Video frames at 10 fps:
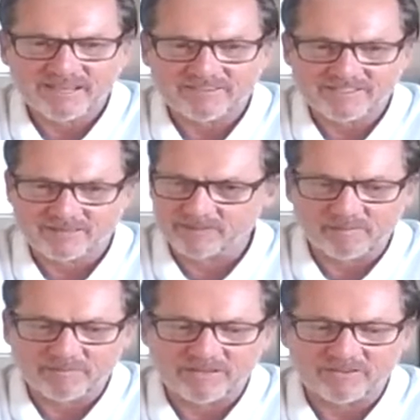They've, some of
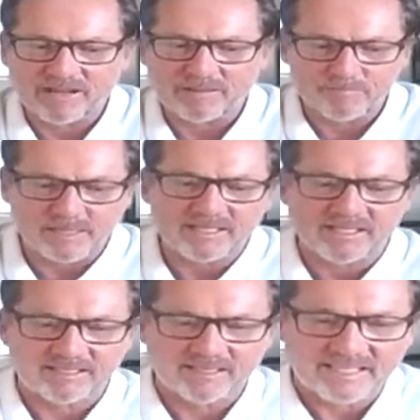them have given up
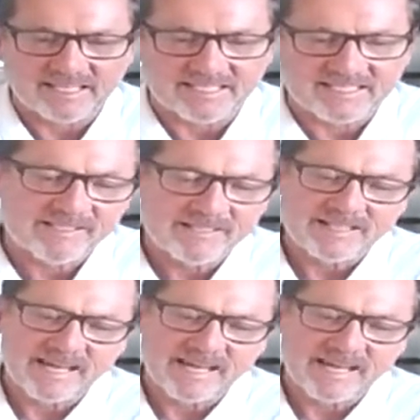big licks